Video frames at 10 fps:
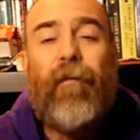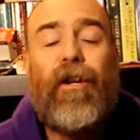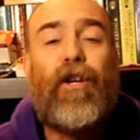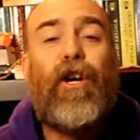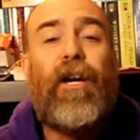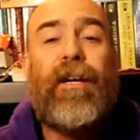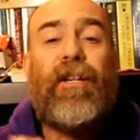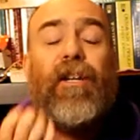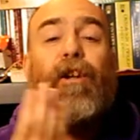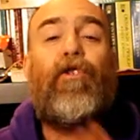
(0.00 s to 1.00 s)
and
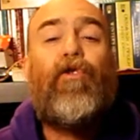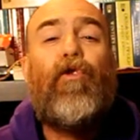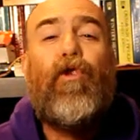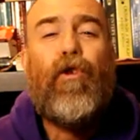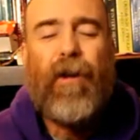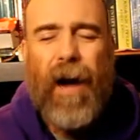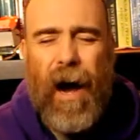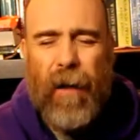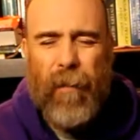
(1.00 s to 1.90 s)
goodness and the true God,